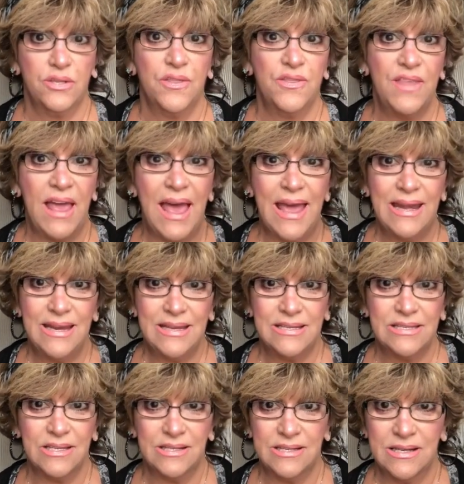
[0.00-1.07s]
So that
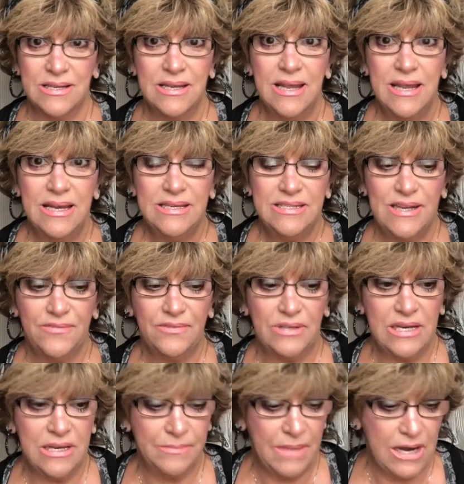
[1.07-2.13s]
is gonna
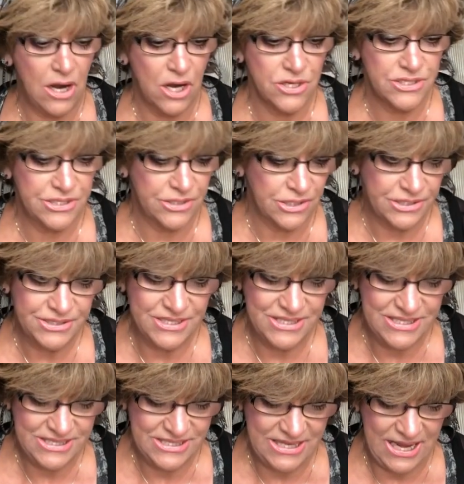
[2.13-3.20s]
definitely in my arsenal to
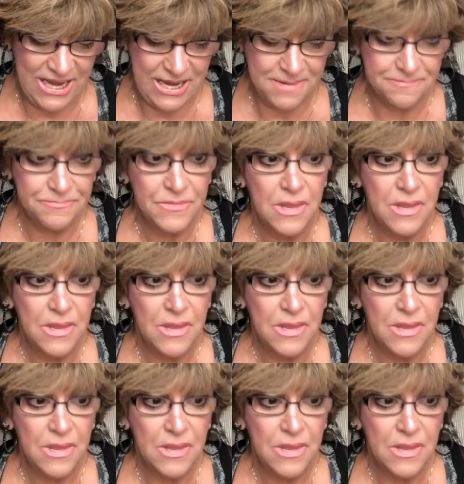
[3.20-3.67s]
stay.